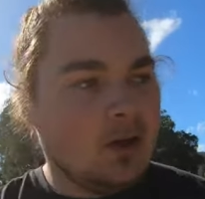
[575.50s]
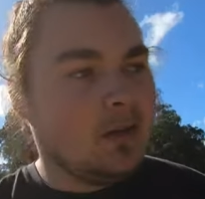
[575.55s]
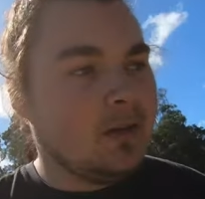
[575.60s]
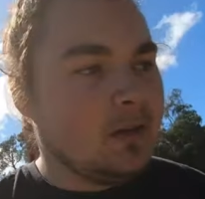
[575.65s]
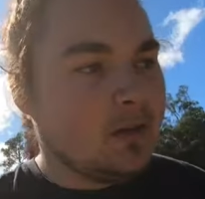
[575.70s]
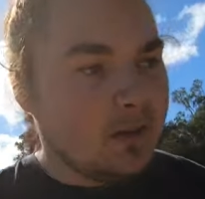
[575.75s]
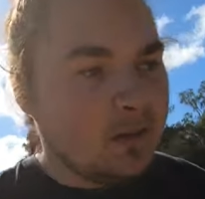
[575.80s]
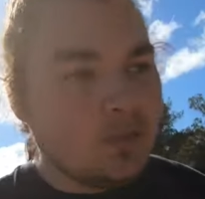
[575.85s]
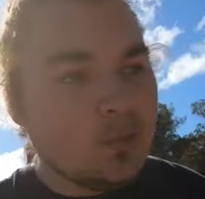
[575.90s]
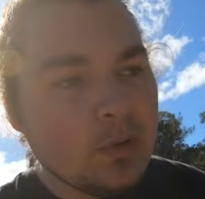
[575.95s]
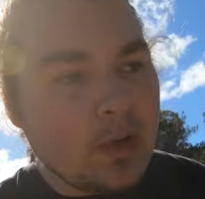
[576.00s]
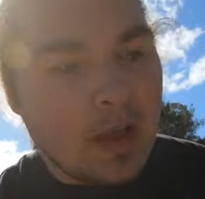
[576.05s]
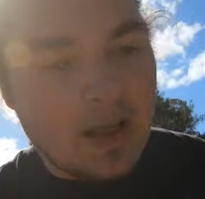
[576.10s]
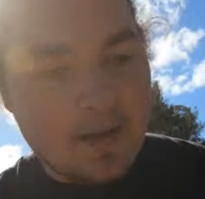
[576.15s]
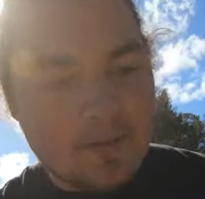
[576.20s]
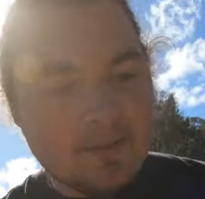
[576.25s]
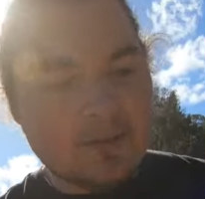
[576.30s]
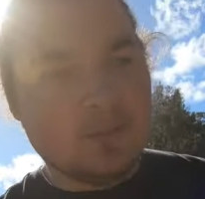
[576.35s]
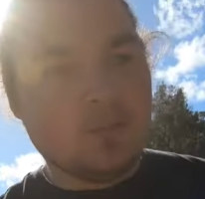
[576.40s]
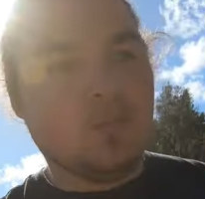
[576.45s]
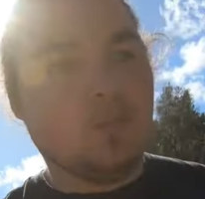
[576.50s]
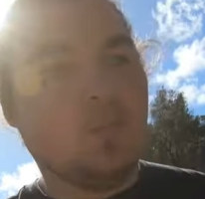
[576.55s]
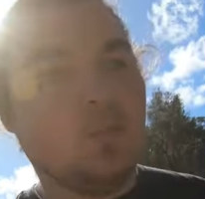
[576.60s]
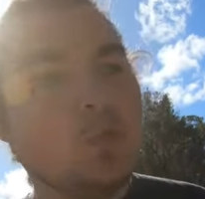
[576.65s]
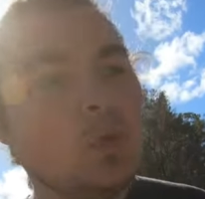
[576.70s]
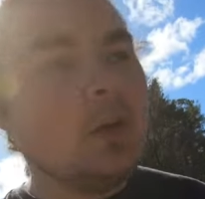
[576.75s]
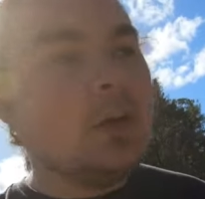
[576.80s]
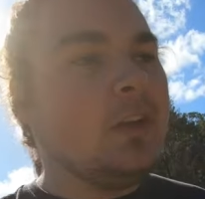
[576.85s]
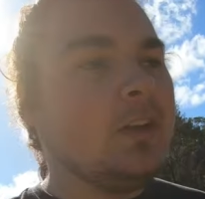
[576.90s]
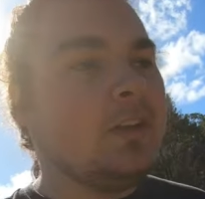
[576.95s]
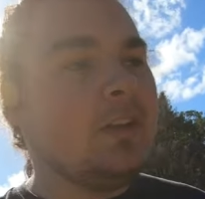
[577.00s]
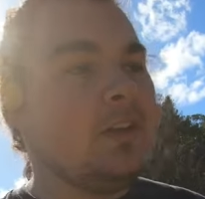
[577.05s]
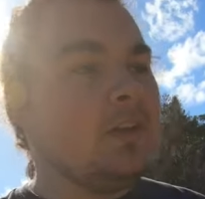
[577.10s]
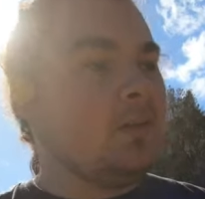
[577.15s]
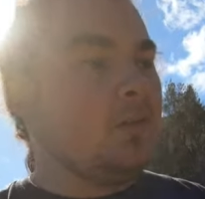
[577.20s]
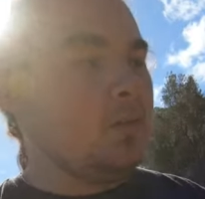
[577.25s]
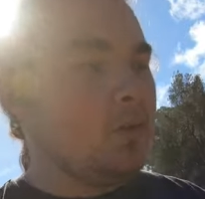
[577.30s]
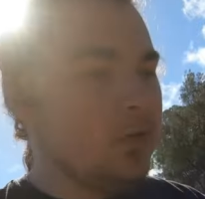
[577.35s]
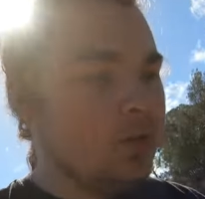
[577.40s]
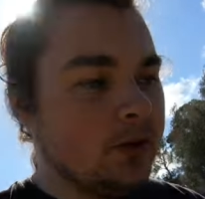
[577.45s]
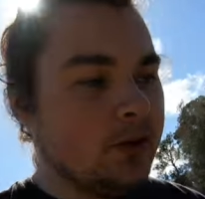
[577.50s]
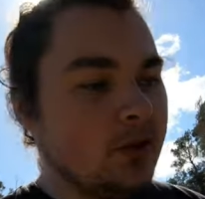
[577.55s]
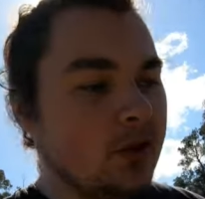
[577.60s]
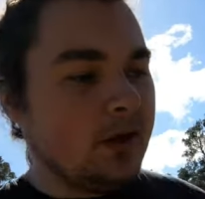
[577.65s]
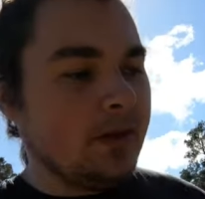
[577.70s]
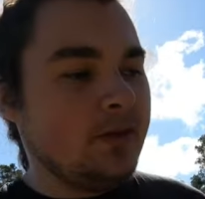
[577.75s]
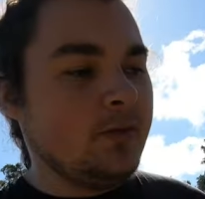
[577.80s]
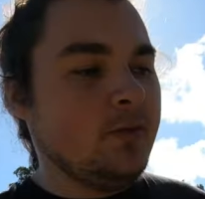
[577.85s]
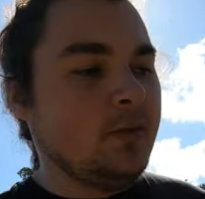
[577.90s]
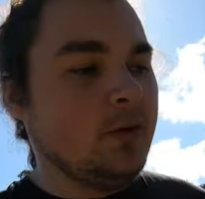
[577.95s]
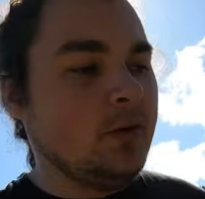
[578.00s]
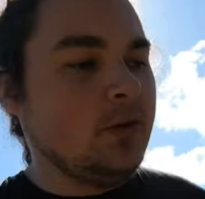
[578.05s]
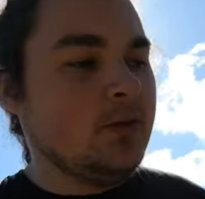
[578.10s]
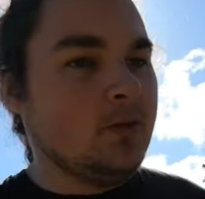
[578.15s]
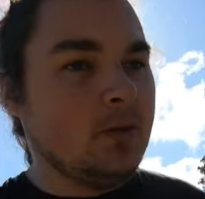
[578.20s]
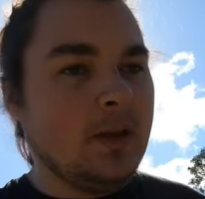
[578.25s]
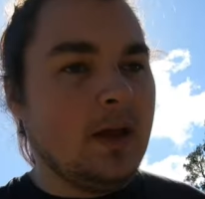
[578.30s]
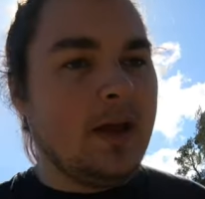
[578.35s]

at least we had some really, really nice footage with